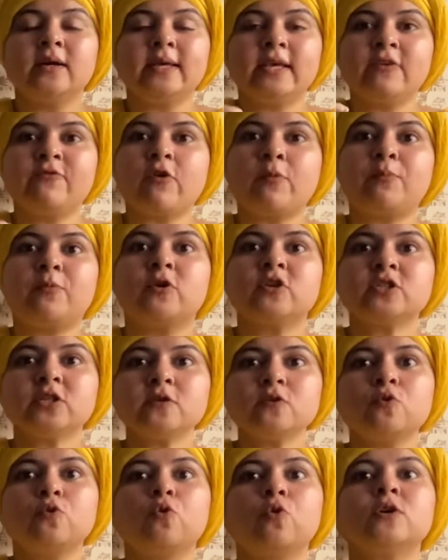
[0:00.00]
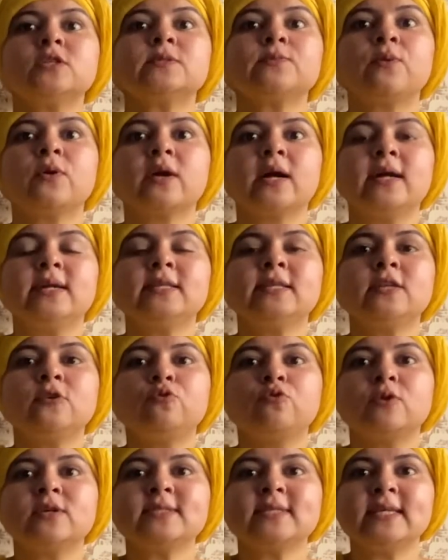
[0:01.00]
If a person goes for
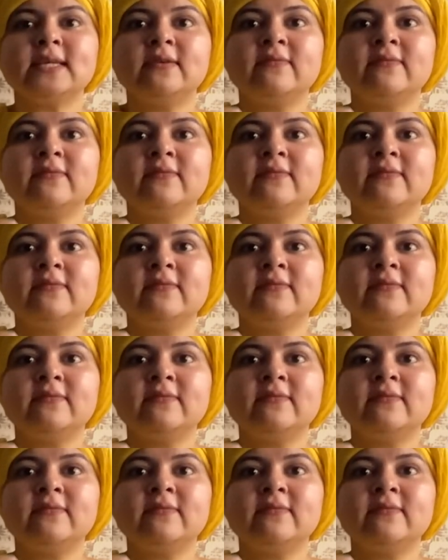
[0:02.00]
continuous